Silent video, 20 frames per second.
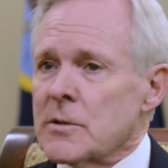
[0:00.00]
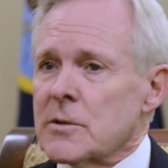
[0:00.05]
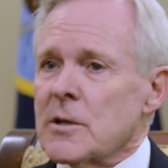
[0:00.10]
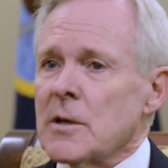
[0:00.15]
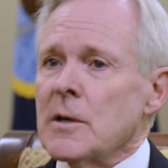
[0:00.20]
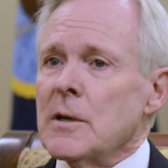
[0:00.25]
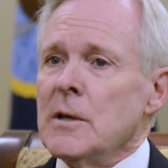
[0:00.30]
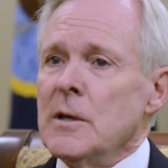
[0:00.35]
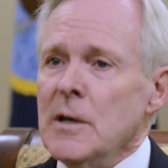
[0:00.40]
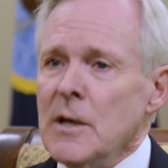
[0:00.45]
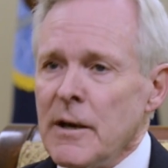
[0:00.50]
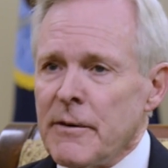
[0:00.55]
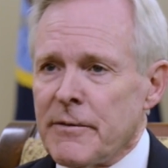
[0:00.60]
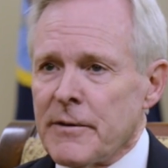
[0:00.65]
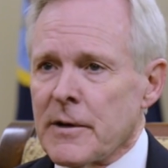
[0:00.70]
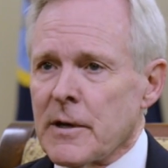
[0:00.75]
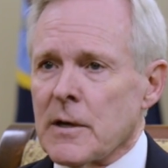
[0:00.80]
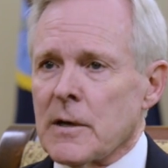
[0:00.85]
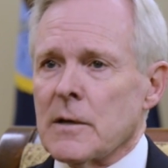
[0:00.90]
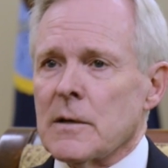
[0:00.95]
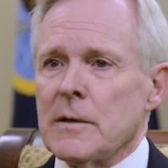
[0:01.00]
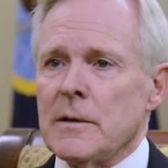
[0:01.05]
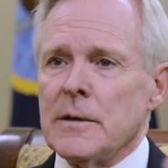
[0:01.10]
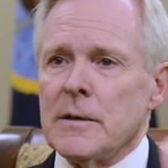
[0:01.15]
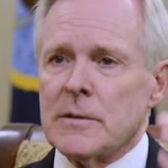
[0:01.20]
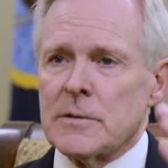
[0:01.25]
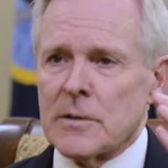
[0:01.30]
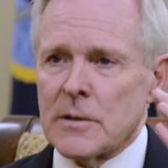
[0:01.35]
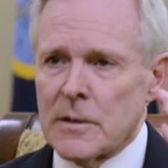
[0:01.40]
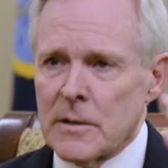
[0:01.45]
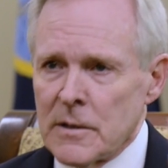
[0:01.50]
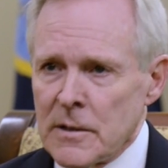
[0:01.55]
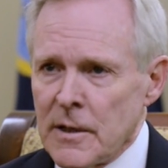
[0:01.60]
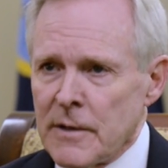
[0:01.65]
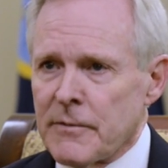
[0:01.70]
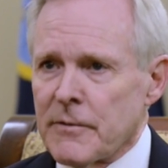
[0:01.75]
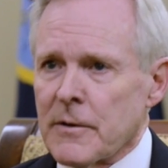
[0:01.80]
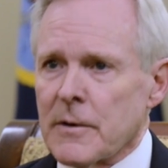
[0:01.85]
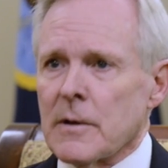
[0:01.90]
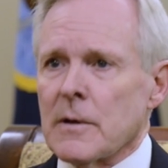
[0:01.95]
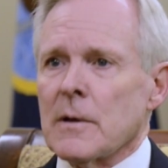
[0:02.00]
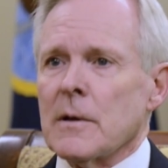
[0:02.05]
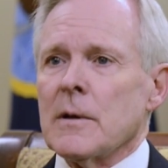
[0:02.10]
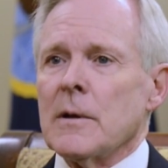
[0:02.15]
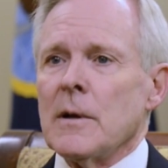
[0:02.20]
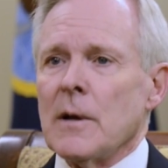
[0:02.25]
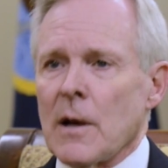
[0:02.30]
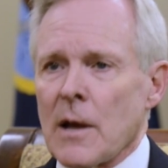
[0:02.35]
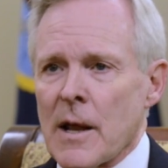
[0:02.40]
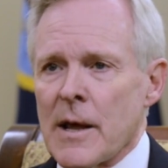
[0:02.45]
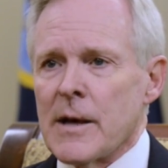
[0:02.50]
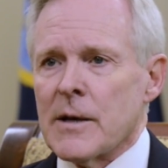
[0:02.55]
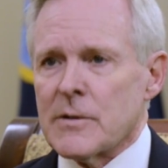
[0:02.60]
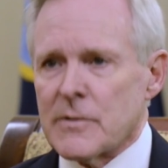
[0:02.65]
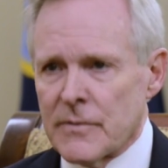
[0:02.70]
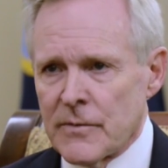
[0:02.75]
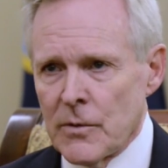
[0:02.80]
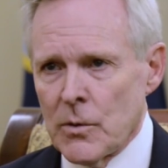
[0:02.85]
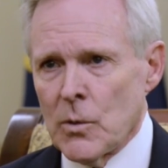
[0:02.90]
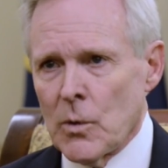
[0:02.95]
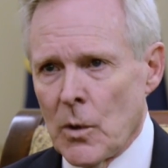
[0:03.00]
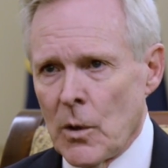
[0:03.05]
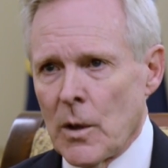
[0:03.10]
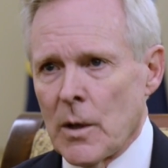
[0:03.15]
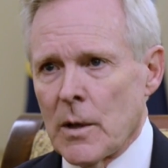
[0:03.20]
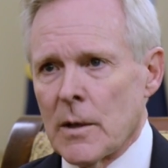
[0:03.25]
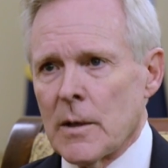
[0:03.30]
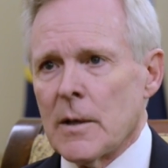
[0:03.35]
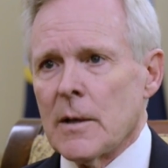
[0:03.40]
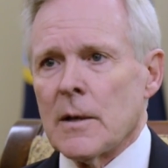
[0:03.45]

significantly less fuel,